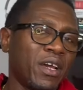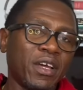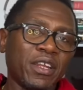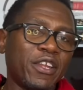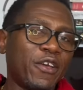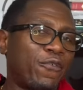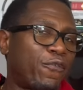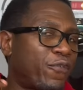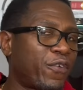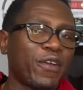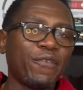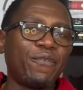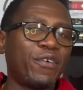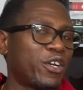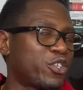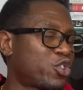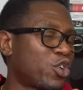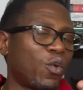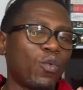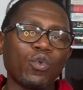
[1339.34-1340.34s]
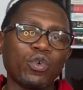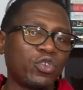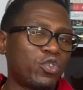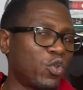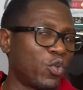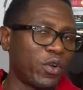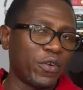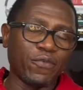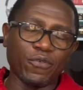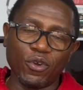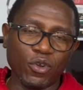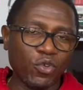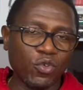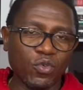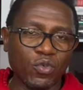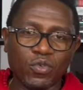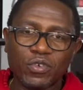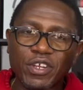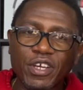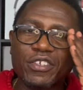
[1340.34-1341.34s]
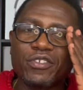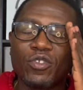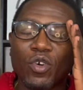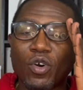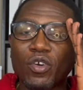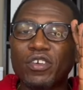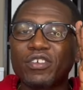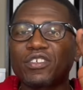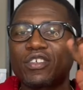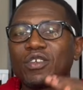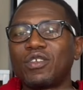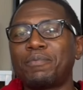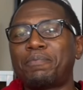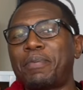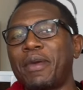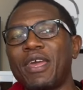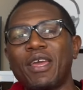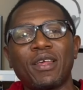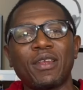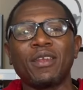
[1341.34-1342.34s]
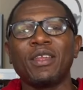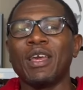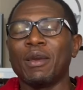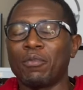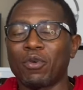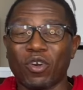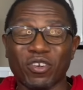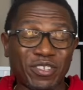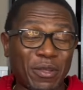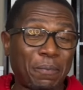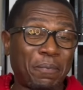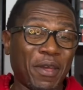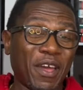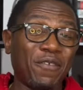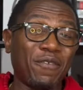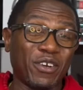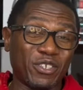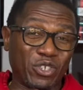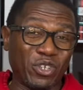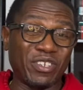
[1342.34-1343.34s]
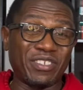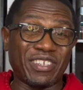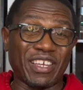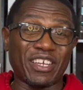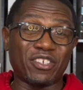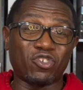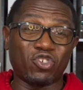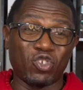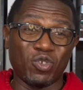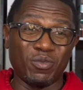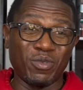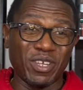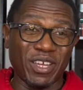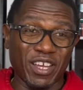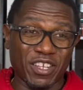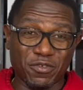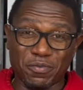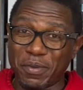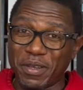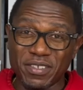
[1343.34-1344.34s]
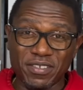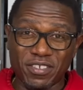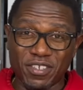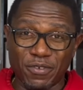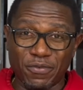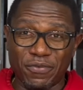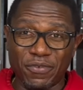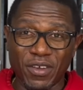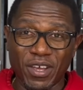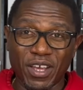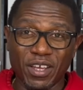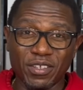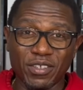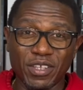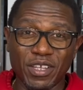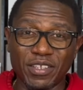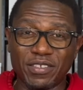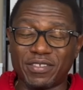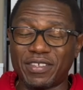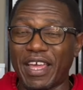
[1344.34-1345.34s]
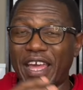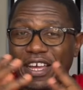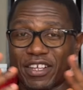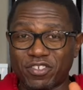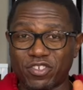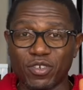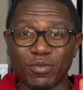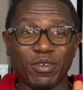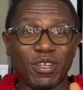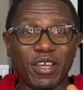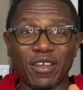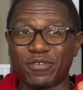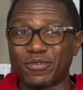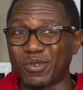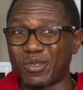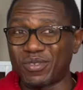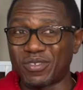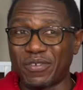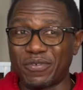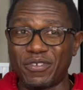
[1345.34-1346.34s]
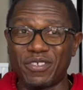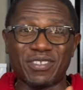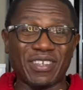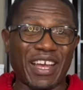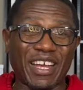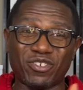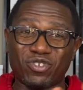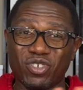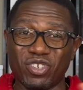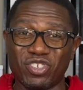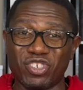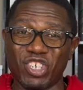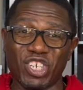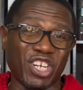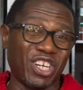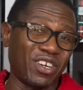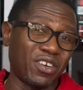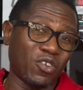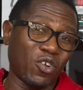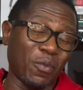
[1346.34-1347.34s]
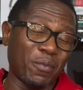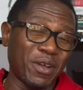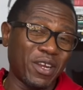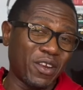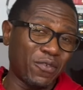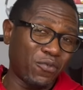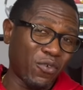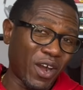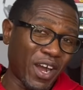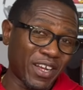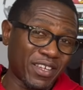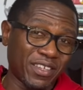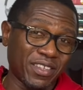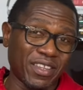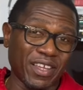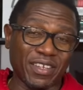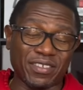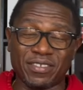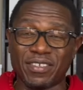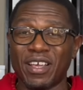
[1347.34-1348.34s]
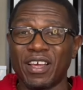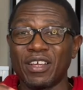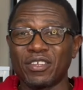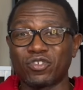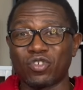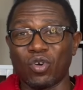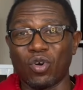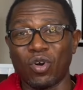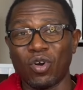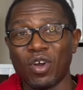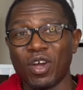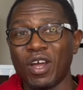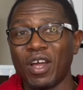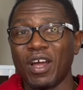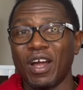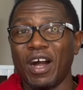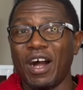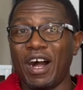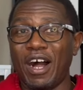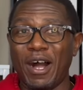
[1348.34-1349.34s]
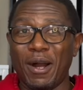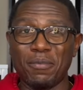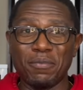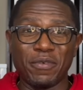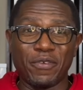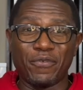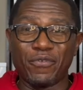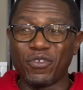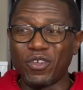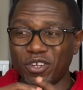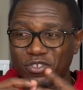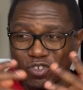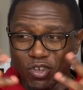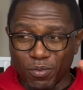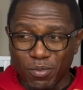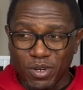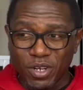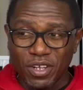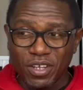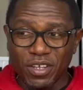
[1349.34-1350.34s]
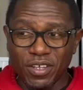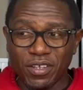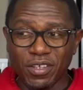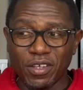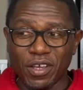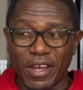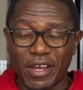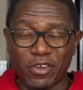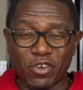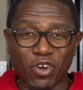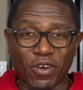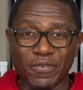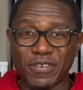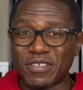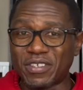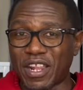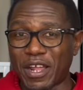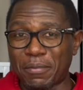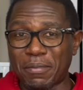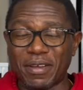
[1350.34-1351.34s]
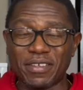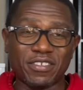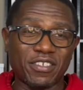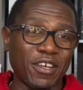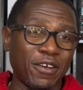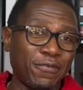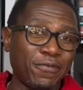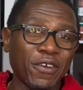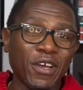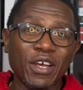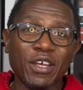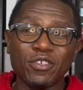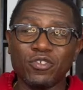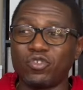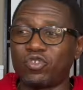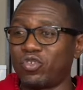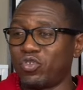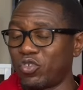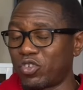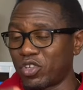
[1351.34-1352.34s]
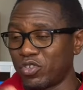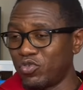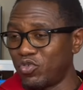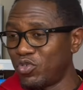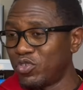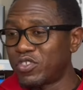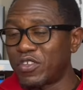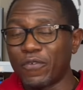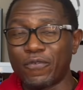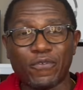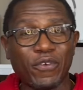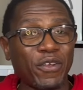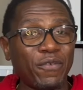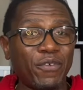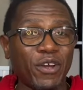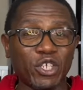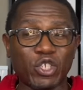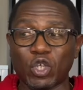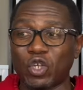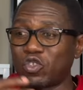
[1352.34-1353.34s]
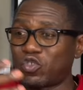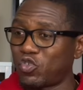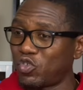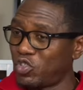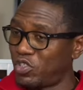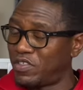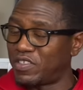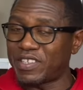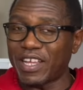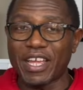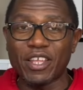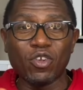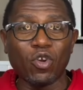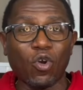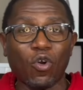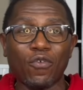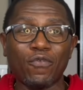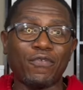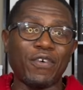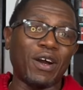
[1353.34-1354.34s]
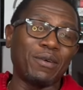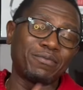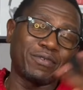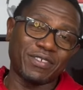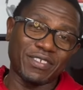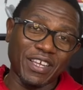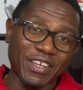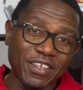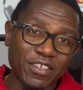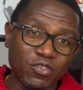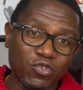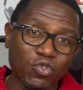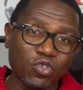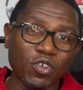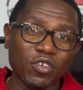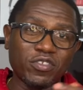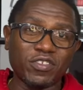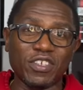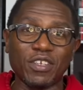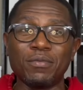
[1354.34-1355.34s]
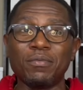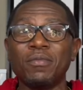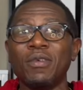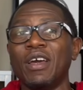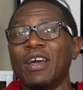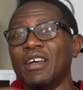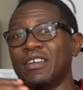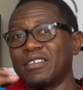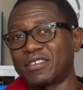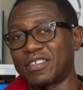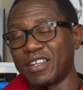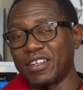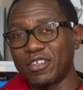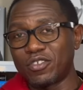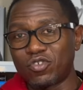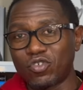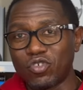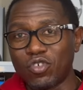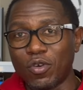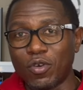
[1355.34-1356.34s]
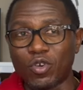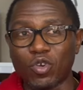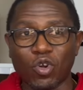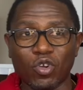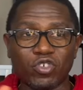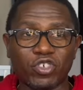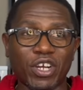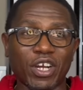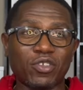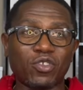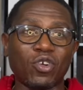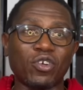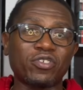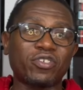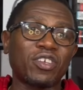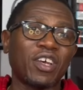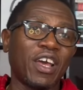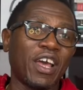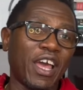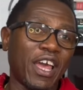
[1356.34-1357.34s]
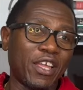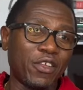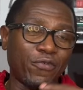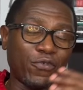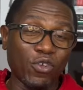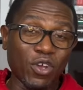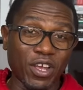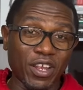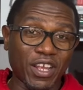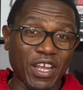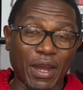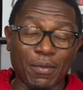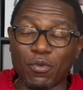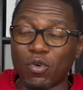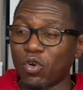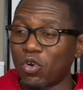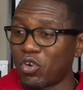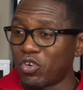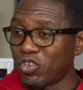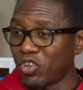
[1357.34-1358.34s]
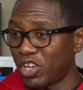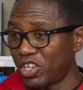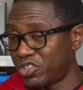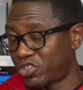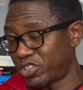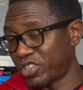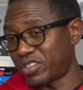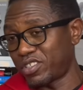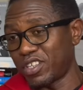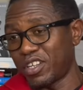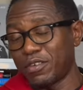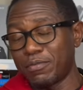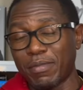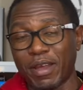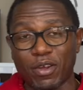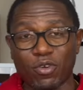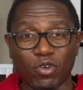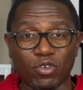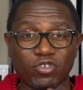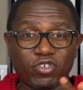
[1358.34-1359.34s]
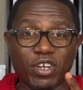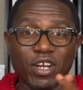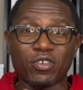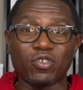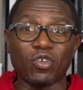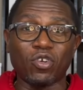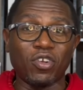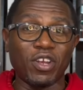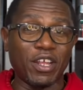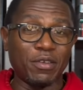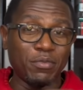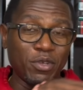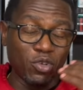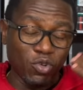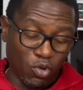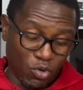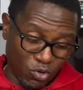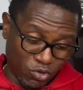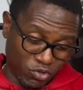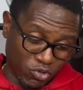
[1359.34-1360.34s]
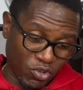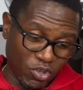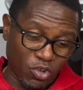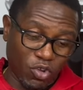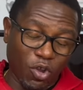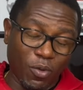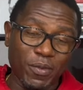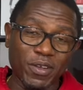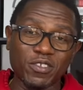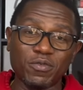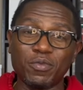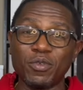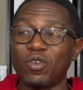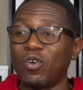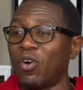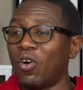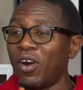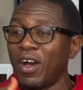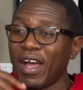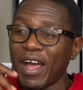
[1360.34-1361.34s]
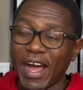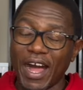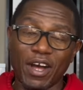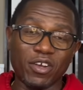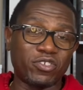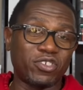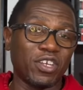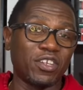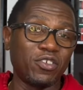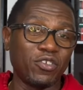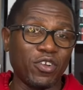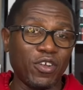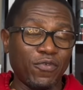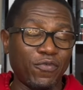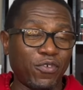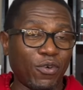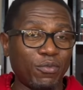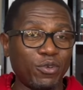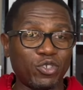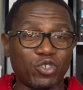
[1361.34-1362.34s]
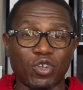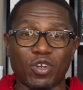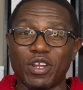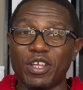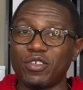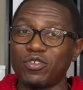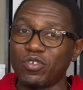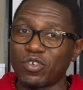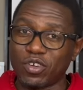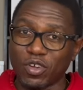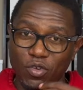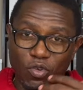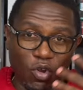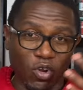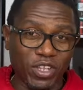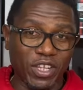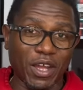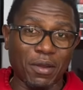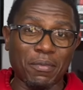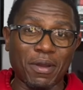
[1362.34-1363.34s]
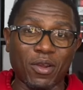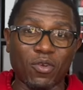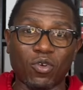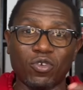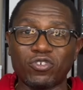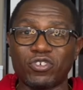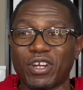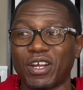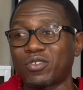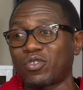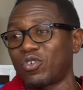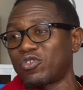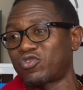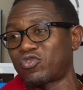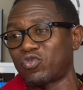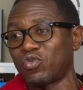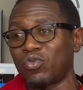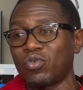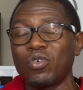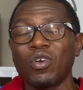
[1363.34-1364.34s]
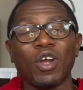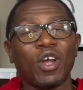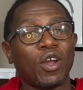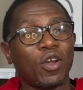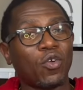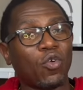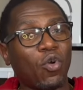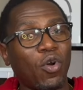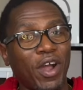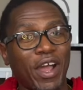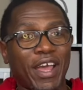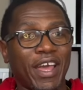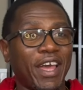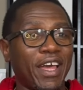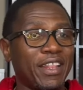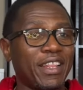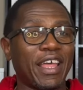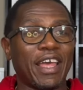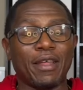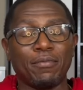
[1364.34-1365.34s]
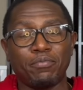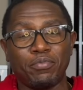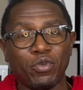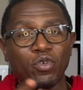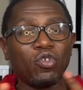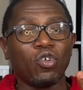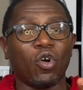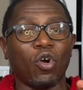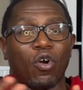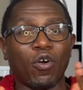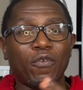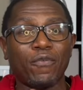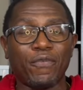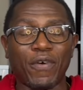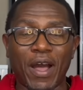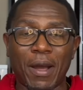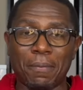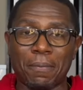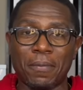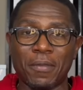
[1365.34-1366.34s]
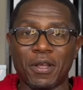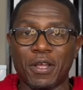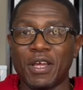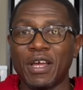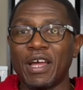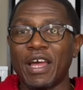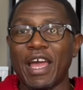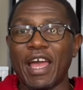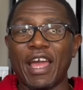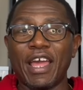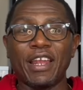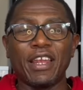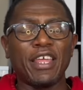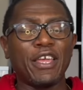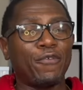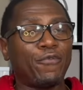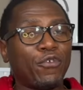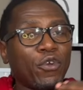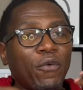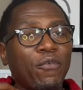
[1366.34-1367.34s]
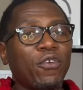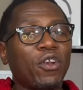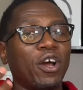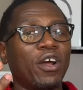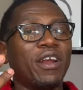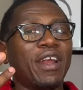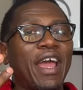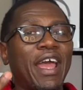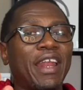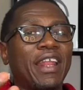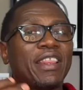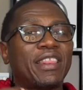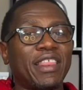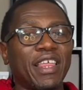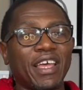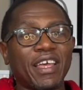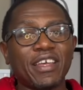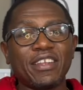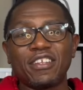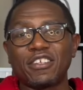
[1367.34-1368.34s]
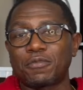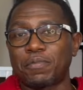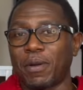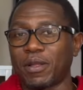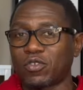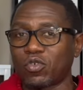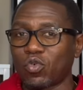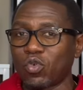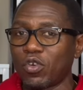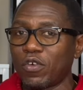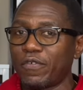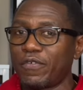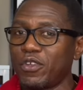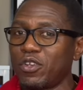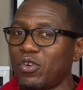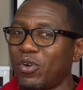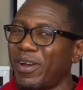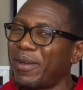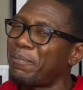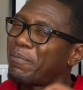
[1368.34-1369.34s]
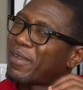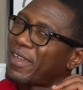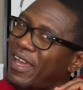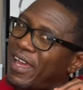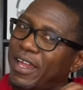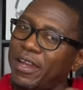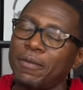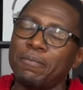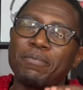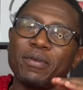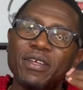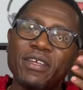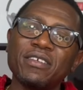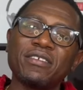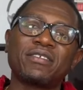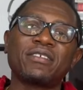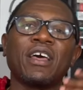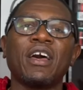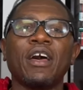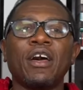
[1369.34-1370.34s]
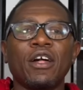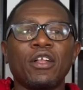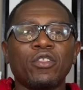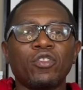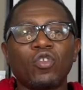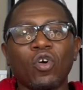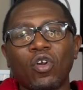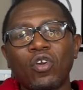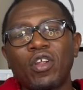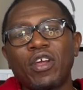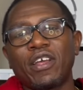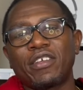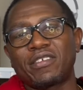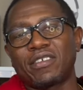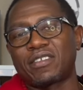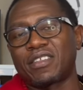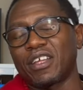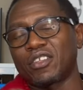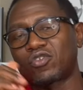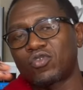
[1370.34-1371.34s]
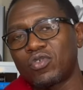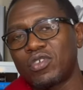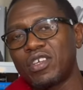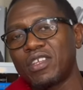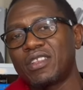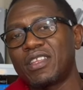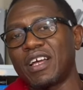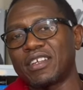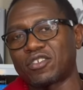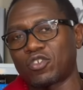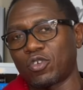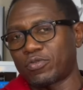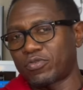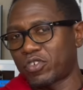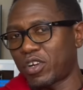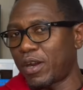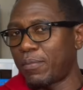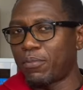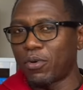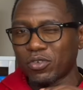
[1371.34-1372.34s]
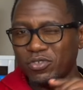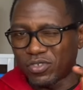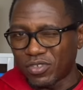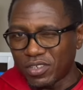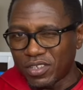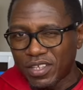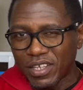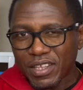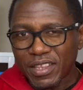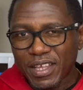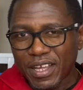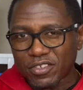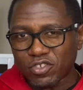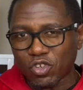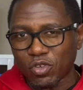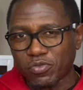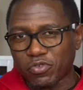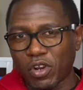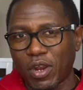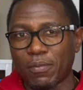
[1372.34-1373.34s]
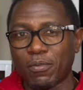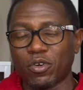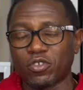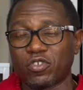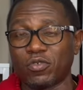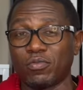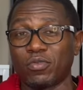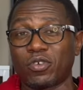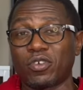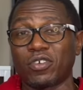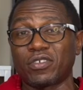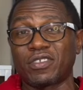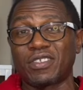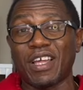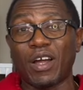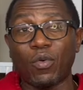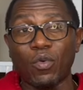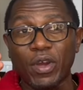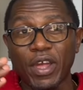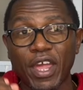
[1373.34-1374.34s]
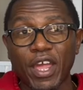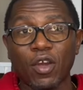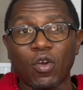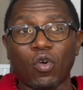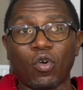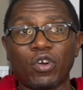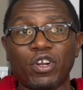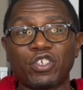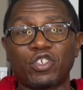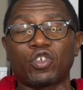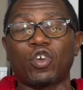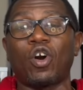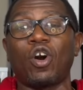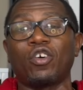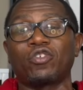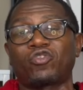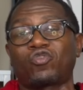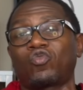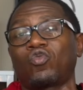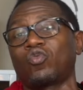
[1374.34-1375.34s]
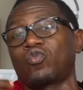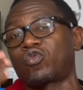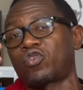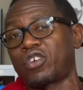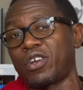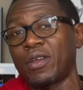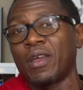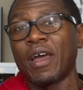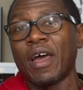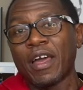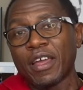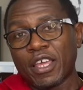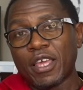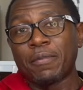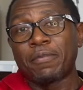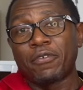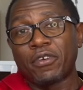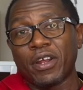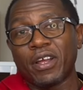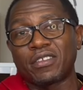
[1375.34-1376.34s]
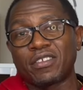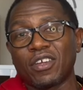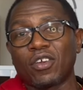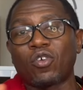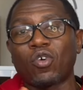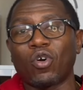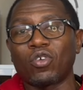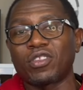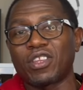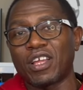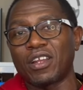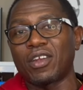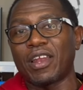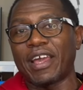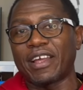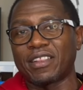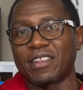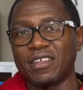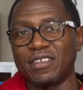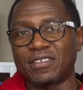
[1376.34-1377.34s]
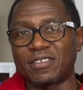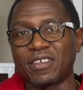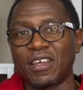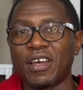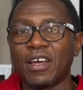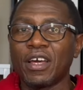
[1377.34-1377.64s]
The free version will do it for you. There's no reason paying, because the paid version is extremely expensive. It's extremely expensive. It's actually generally recommended for architects. So if you're somebody, you're a novice like myself, you can use the free version to design your own farm, send it to your team, send it to your contractors. If you're in Cameroon, you're interested in my contractor, let me know also in comments below. I'll send you the information and you can contact my contractors to go ahead and do your own farm. And if you've learned anything in this particular video, again, please don't hesitate to hit that subscribe button. Hit that subscribe button, because that will encourage us to keep creating content like this.